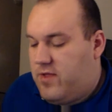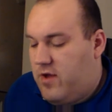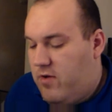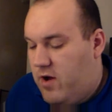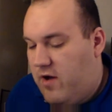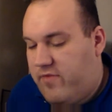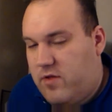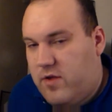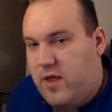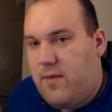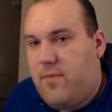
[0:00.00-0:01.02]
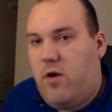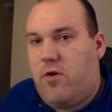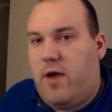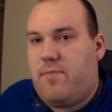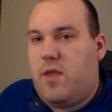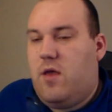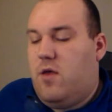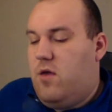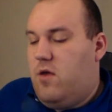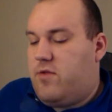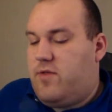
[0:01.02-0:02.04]
So I'll have to look that up. Okay.
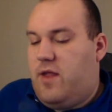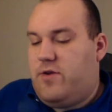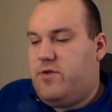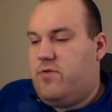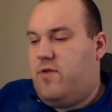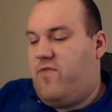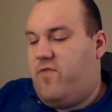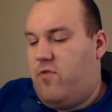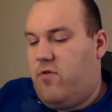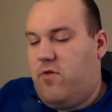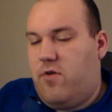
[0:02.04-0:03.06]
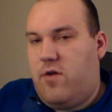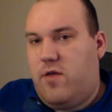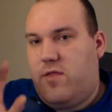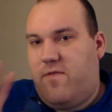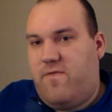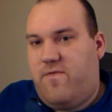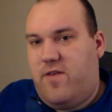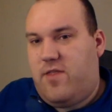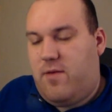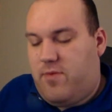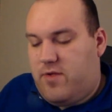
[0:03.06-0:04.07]
So that'll do it for the
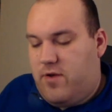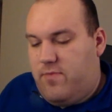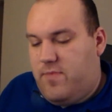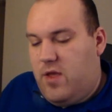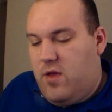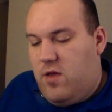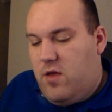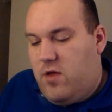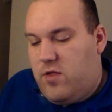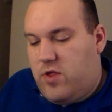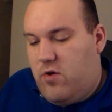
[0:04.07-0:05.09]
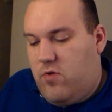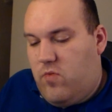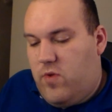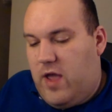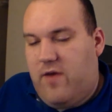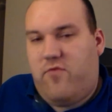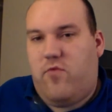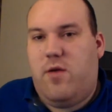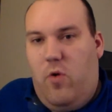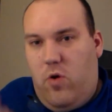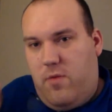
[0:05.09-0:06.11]
5th episode. So we have
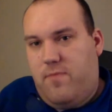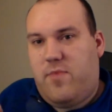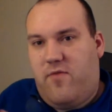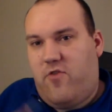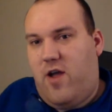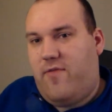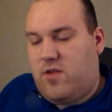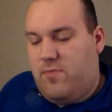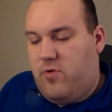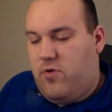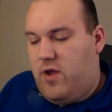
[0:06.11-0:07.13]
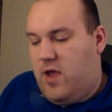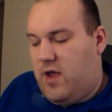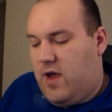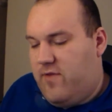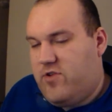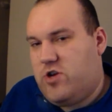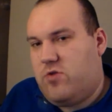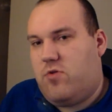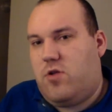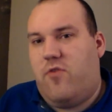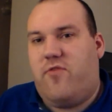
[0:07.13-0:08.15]
one more for heavy support and kind of a
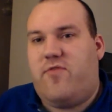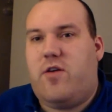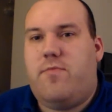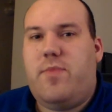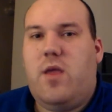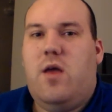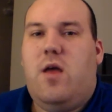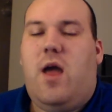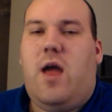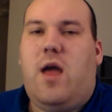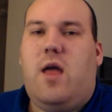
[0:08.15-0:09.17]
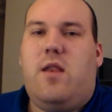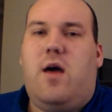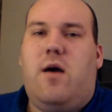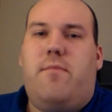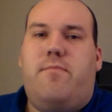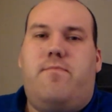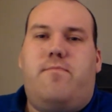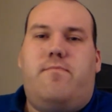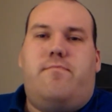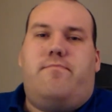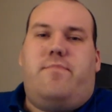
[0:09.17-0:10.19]
general overview. And,
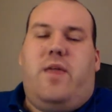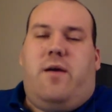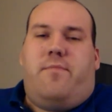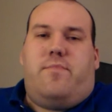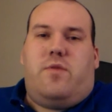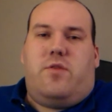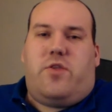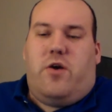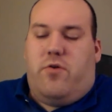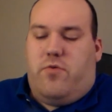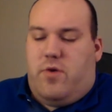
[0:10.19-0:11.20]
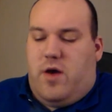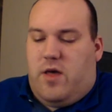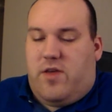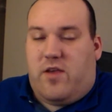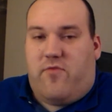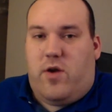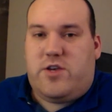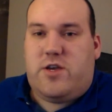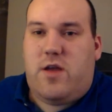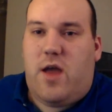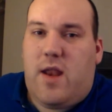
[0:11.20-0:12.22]
yeah. So thanks for
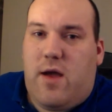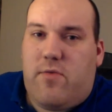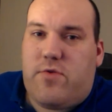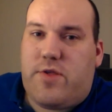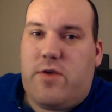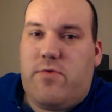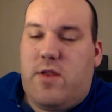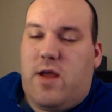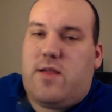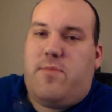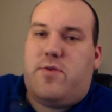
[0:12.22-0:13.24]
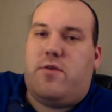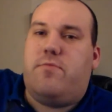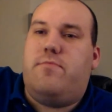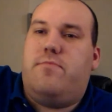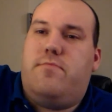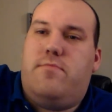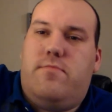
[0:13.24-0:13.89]
watching, and I will see you in the next episode.